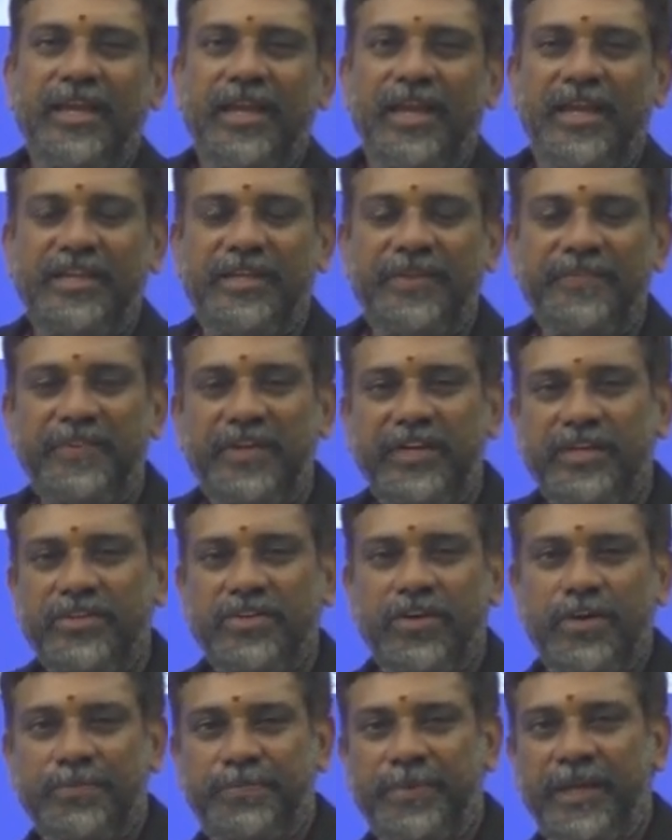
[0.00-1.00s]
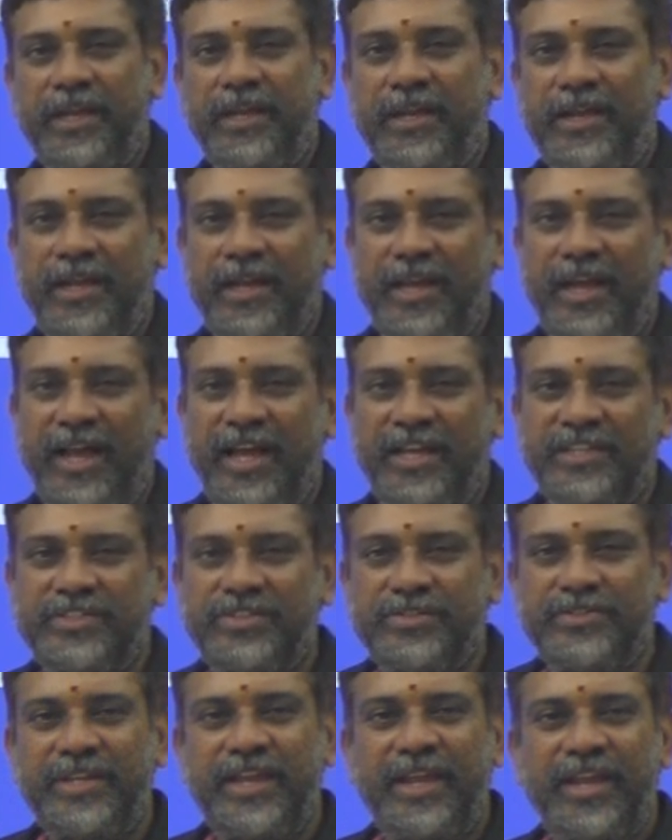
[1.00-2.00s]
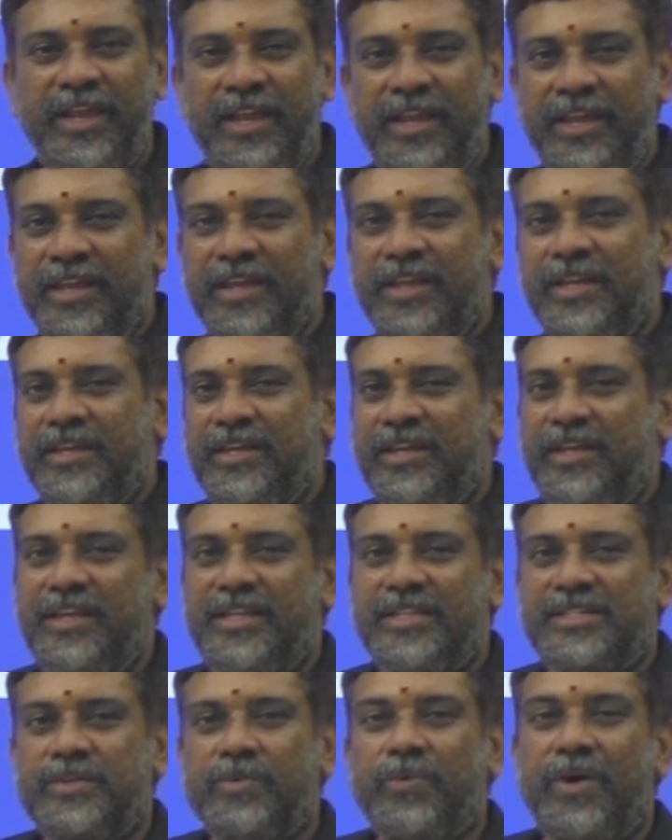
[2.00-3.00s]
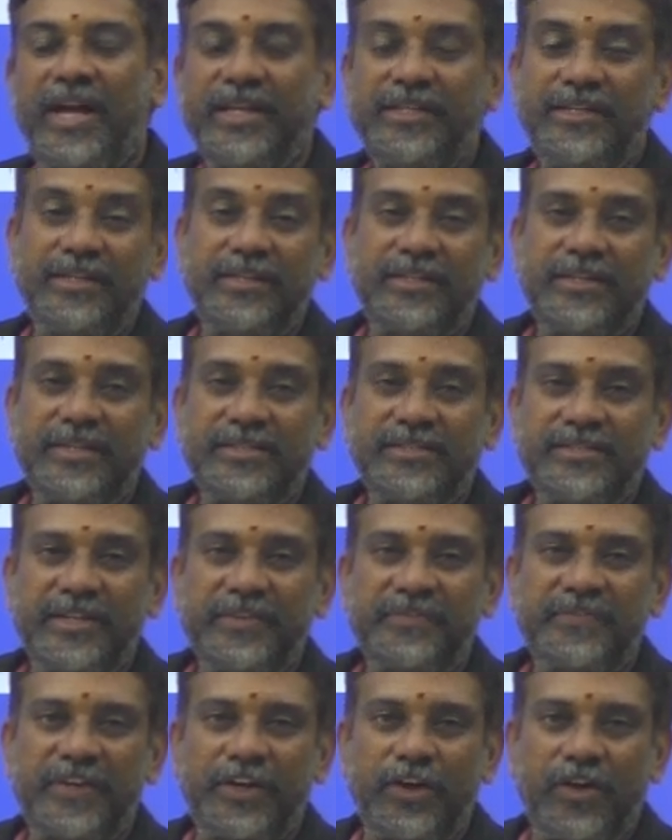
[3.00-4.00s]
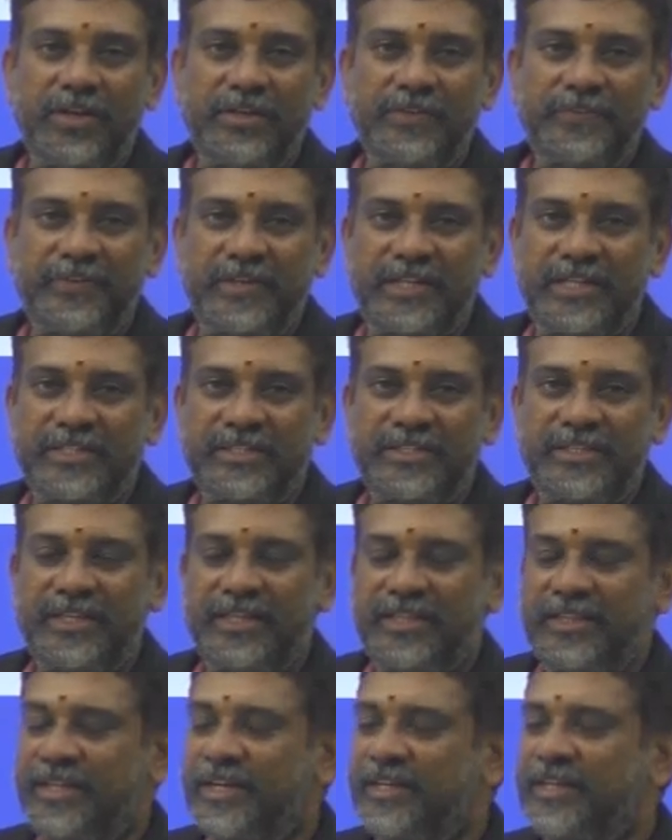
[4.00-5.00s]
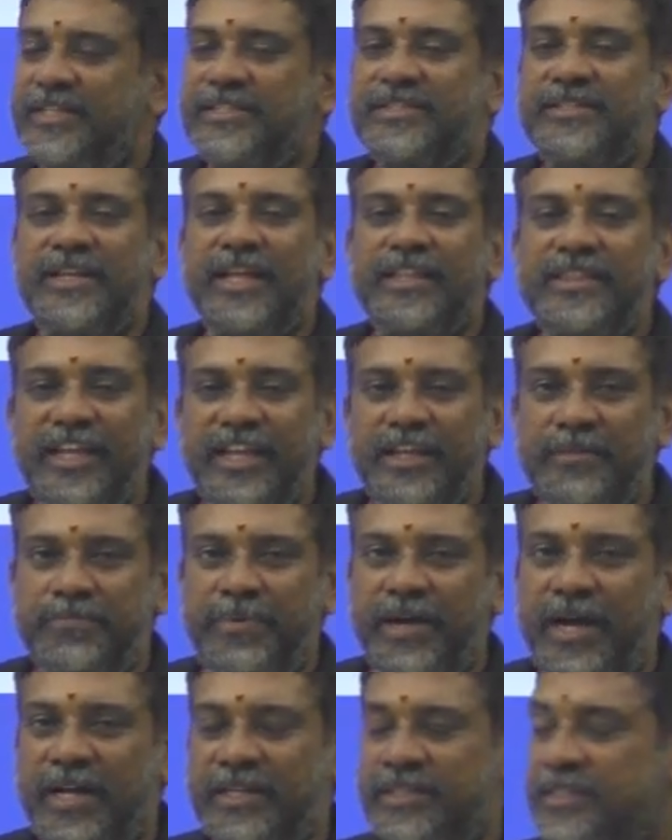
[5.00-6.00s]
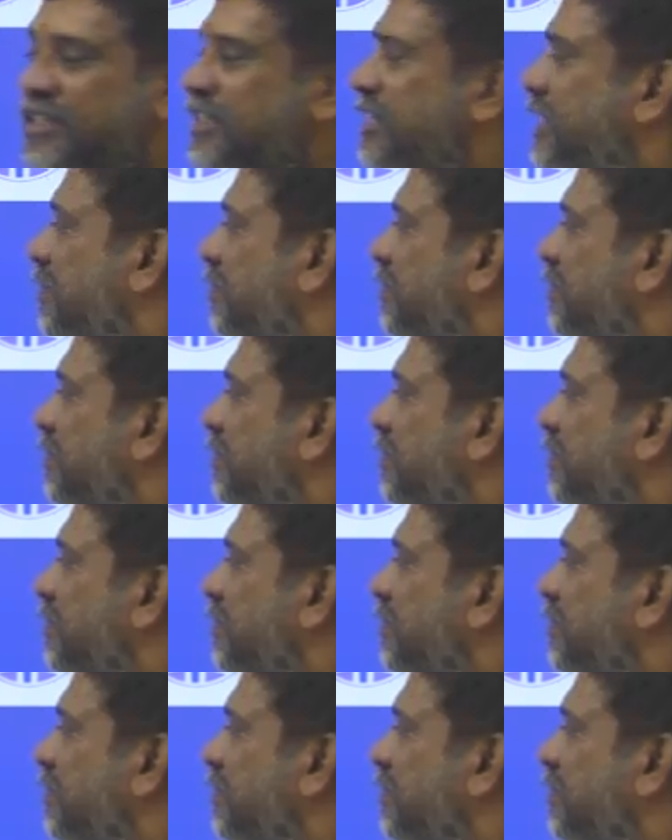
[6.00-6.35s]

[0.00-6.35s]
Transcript: a different topic, and today it is quite interesting for all of us. That is nothing but